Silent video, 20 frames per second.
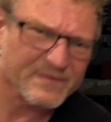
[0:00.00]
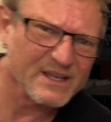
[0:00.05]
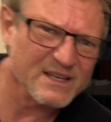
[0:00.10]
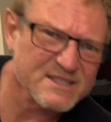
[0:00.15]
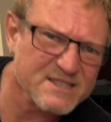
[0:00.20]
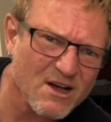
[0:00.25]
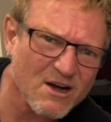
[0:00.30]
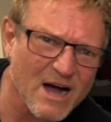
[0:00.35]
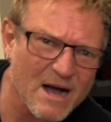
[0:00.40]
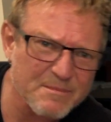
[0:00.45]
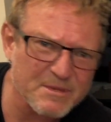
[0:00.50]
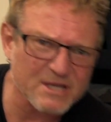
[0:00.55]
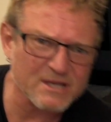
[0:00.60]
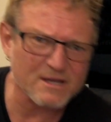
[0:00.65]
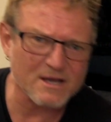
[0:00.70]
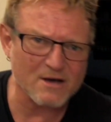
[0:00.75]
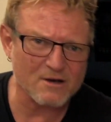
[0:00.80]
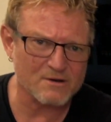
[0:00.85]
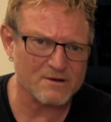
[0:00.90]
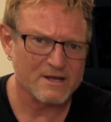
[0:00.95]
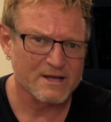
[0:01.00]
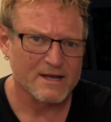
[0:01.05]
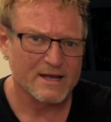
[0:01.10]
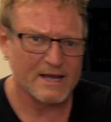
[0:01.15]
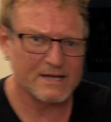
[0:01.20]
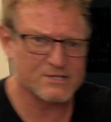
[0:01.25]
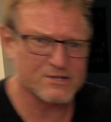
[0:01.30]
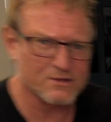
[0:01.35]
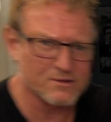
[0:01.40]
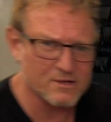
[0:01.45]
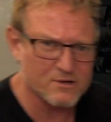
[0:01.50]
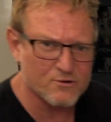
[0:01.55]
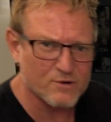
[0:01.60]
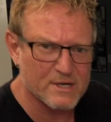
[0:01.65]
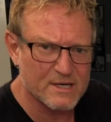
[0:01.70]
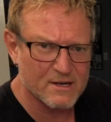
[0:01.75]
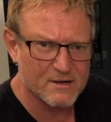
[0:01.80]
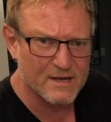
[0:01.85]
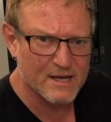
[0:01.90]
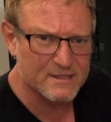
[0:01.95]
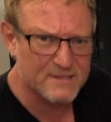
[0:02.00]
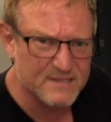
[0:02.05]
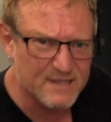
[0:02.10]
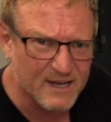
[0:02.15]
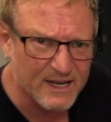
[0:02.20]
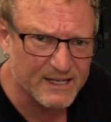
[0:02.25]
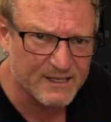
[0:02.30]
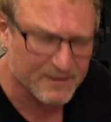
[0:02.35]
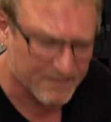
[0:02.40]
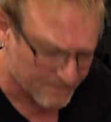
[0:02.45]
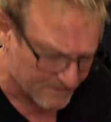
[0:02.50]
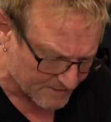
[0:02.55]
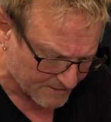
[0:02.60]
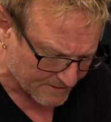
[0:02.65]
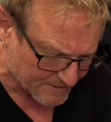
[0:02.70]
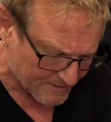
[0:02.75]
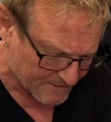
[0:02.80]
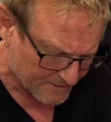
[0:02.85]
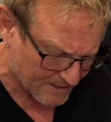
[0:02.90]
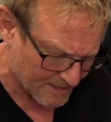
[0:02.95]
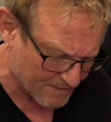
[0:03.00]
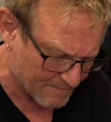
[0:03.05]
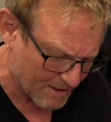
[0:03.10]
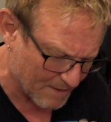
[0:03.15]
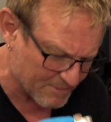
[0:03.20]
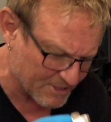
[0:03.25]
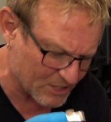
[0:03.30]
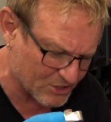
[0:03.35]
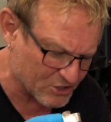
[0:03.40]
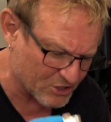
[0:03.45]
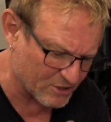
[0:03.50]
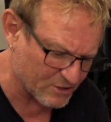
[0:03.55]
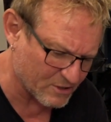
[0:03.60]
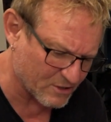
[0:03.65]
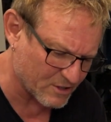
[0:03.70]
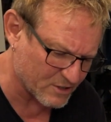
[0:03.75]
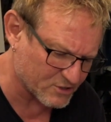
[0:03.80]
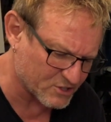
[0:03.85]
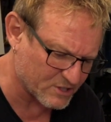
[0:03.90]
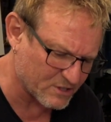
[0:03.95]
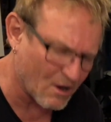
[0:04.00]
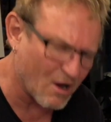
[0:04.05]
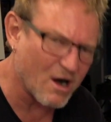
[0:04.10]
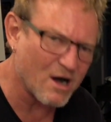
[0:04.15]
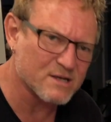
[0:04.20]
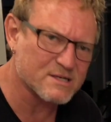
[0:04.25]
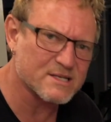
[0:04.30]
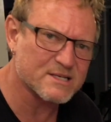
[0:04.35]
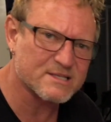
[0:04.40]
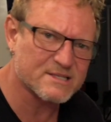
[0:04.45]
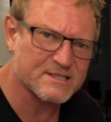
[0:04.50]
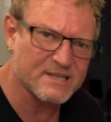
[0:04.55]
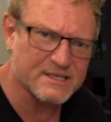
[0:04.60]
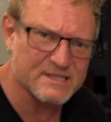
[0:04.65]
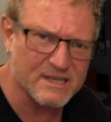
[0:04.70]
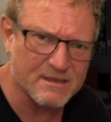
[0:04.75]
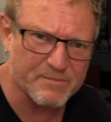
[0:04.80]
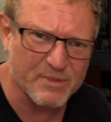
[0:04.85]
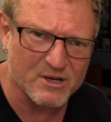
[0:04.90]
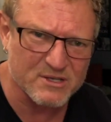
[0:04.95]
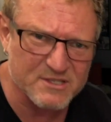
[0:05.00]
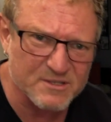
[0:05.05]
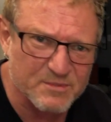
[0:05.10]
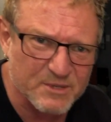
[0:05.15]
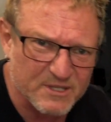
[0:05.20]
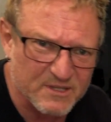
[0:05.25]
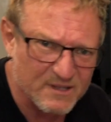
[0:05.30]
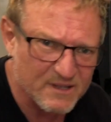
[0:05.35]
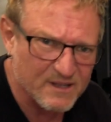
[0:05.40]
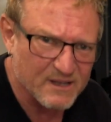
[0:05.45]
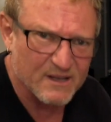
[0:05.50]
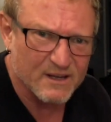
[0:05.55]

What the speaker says: So I'm going to go and turn the grill on outside. I'm going to turn it on to the hottest setting possible.